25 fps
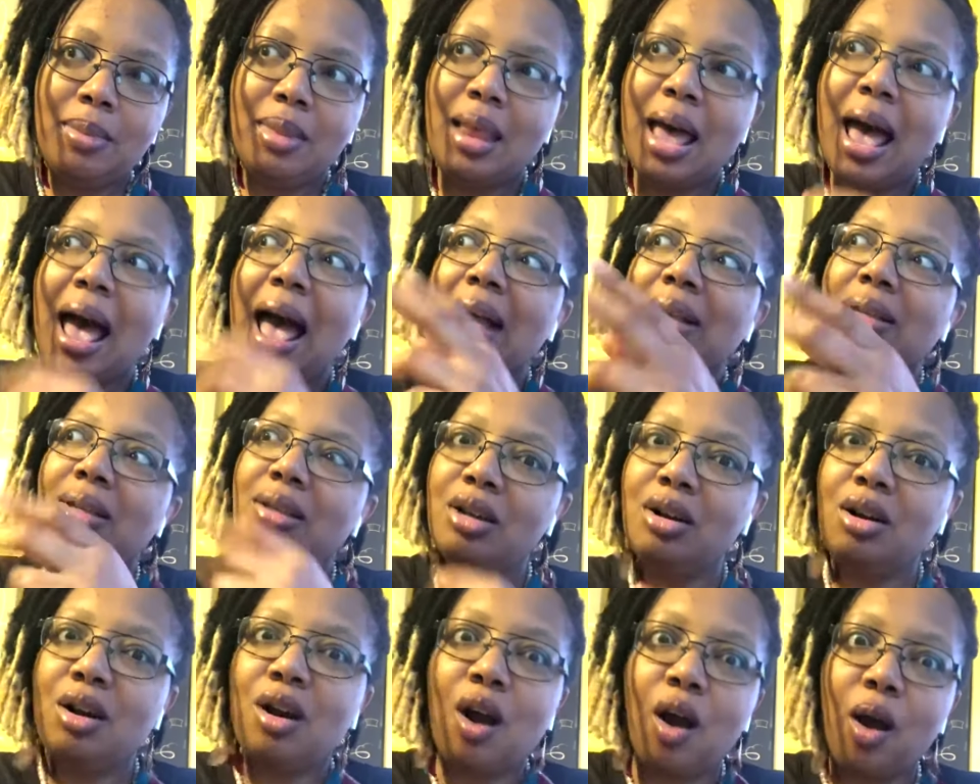I
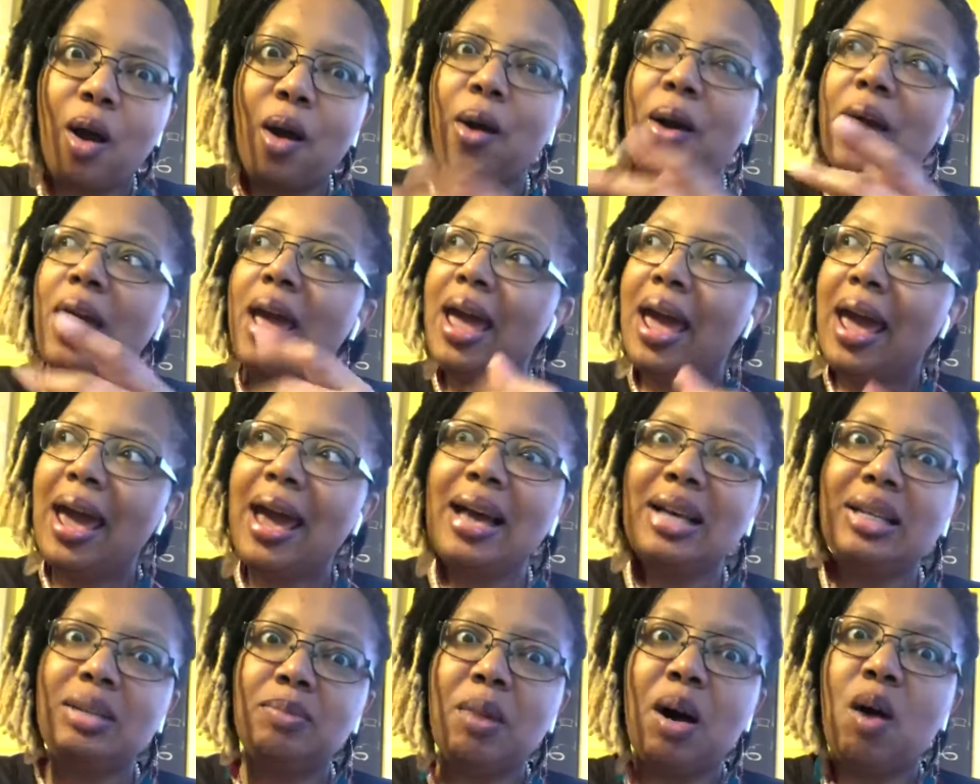took her
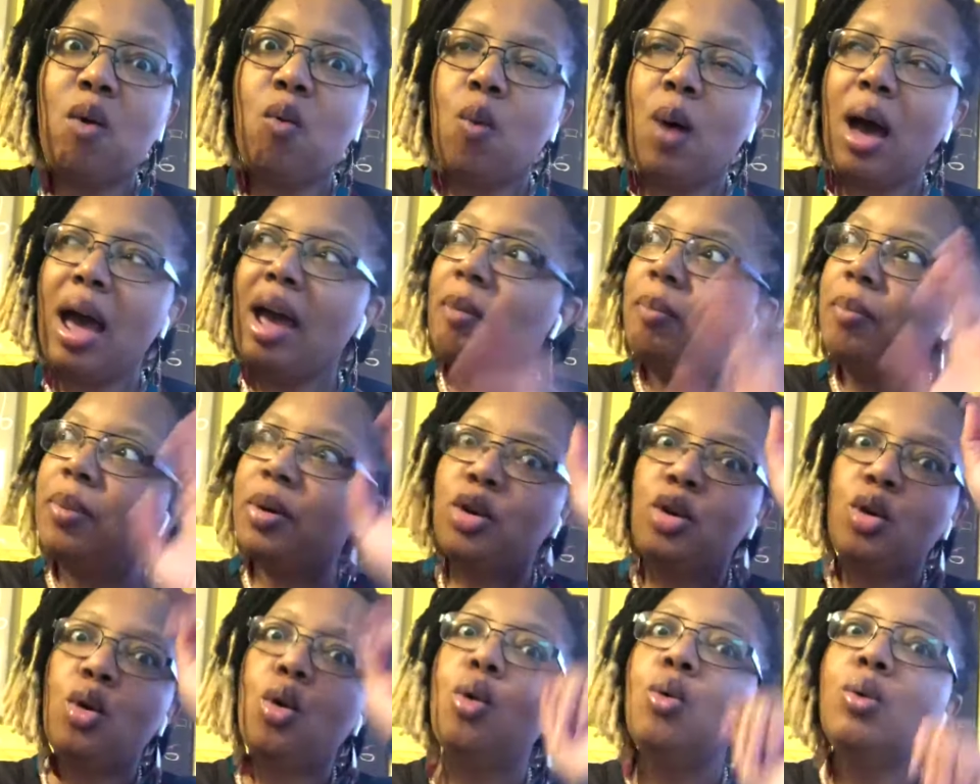as my wife, but
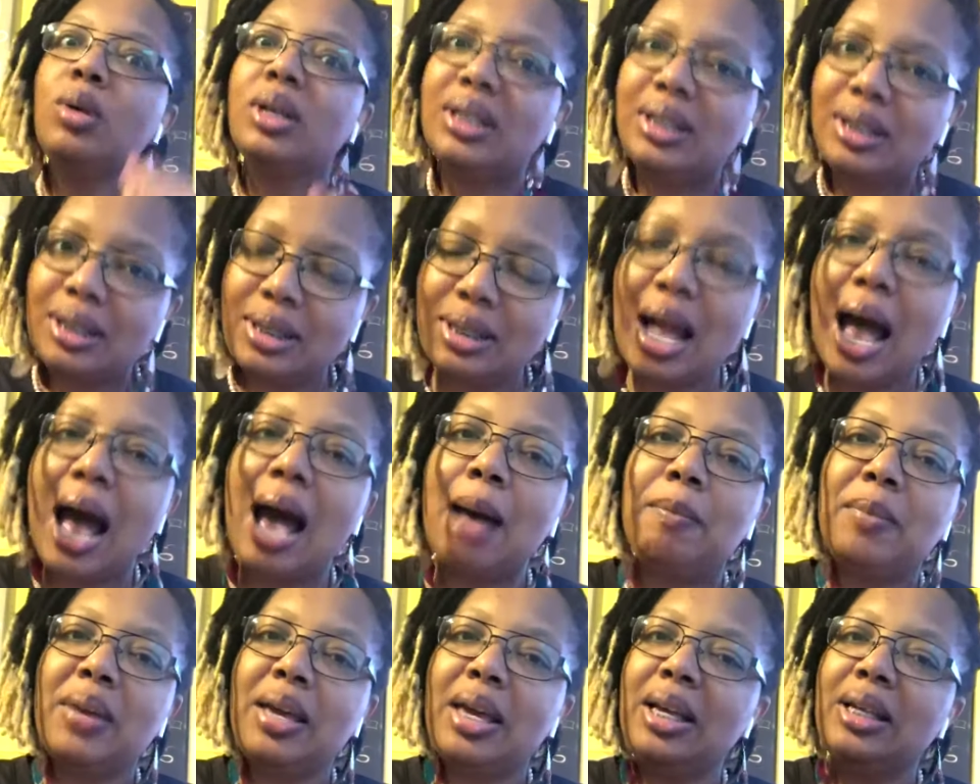Yahuwah stopped
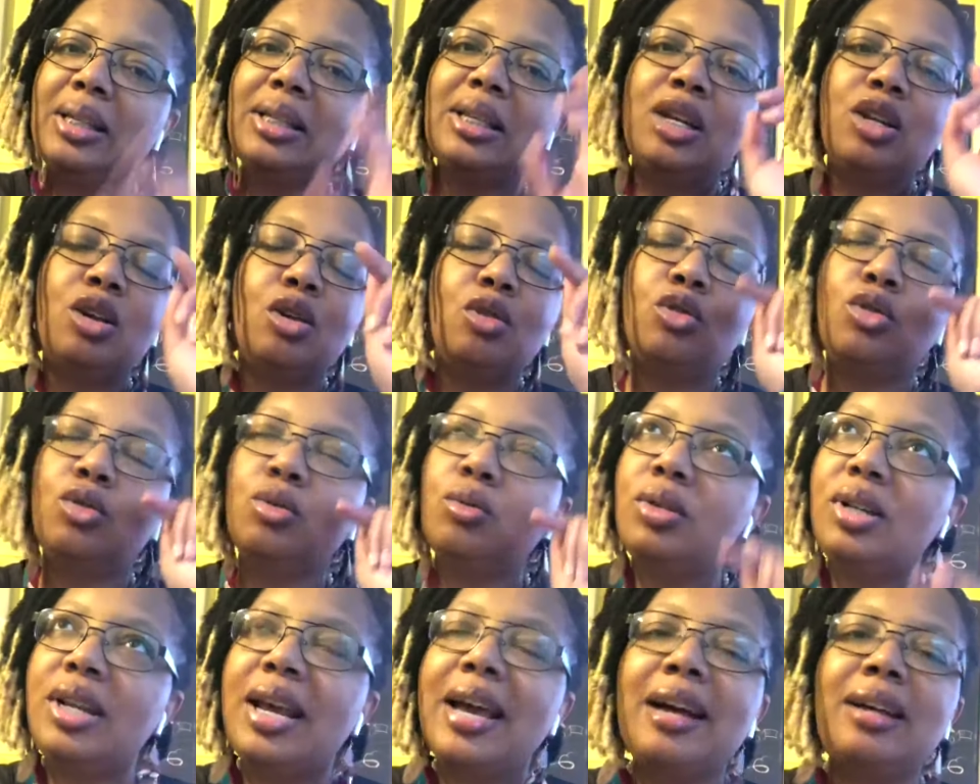me. He said, Don't you
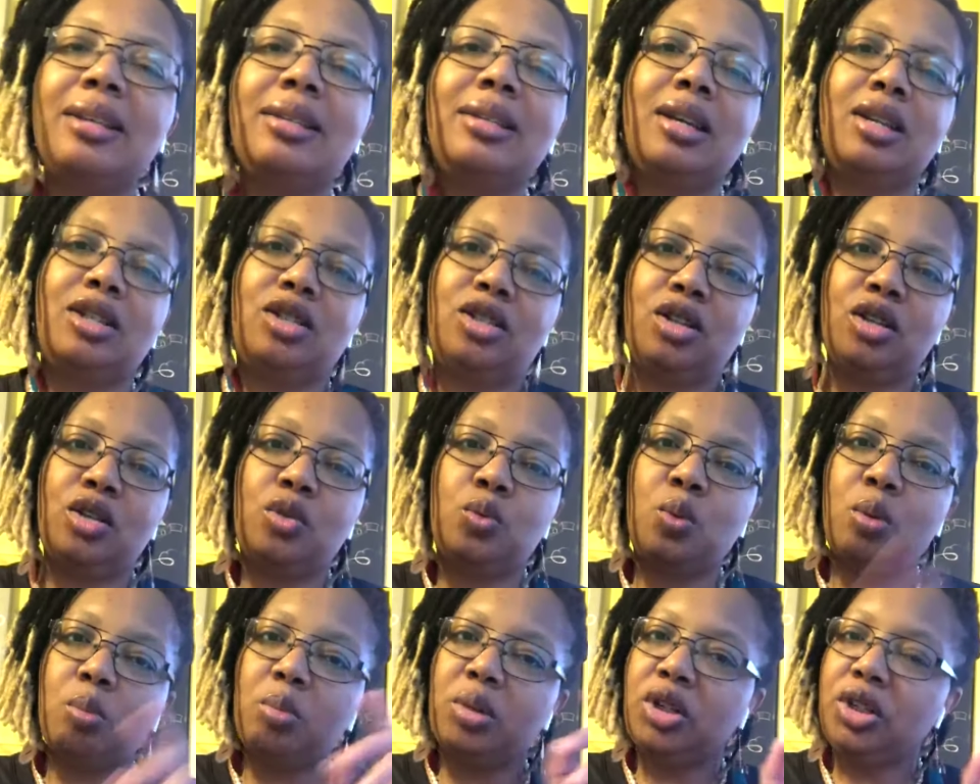dare touch this
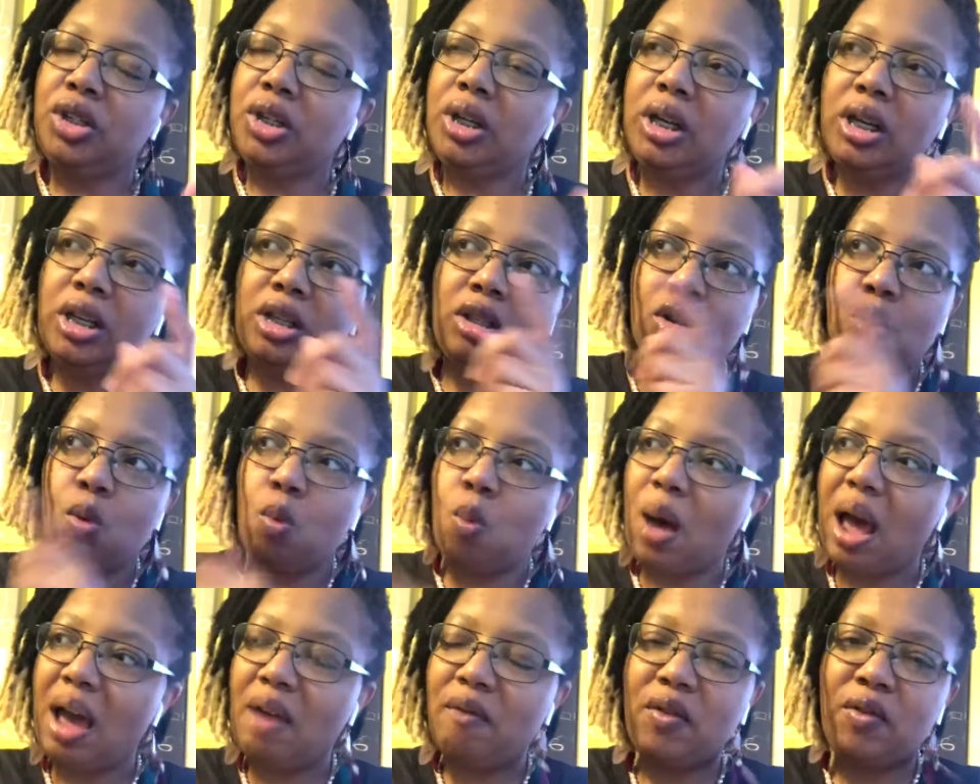woman. She is the
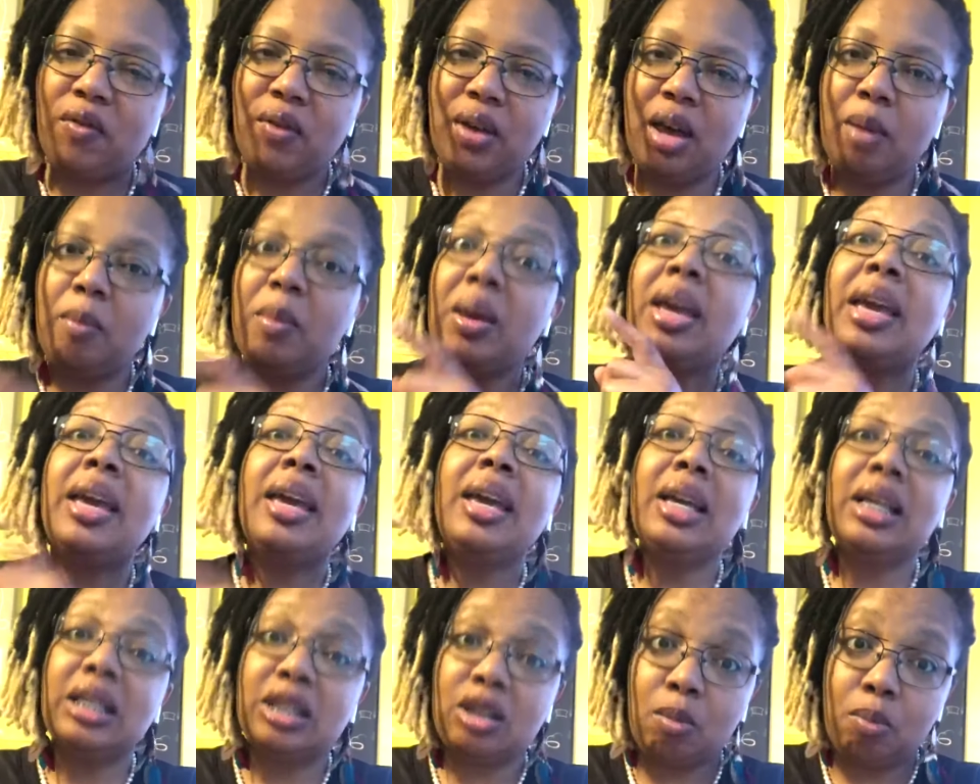wife of him and he
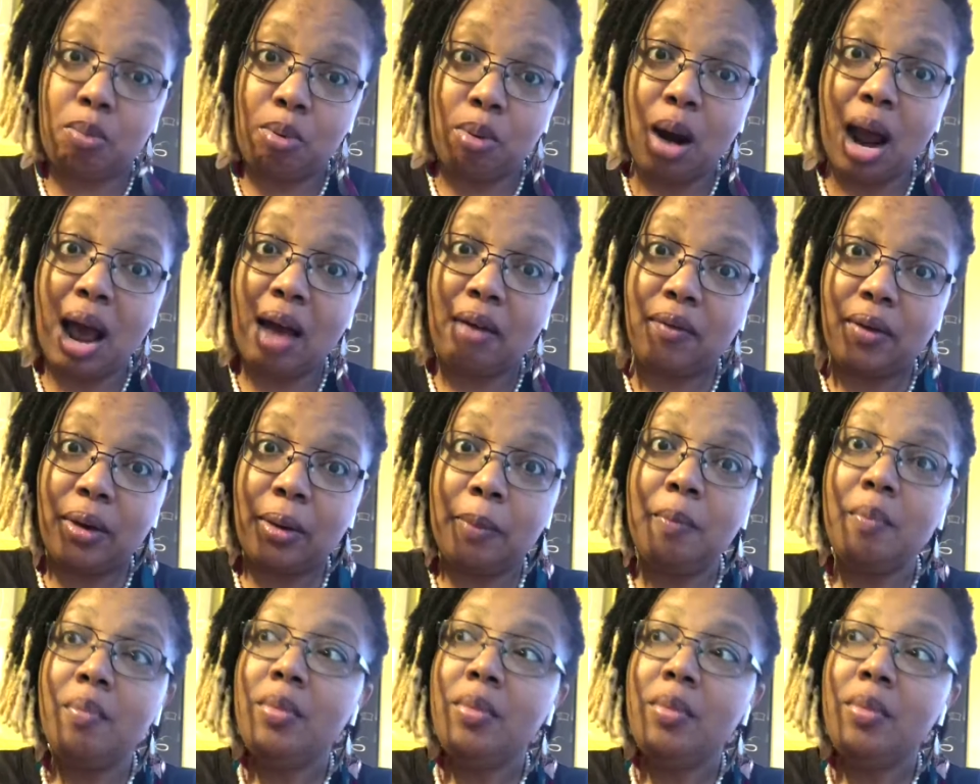is a prophet.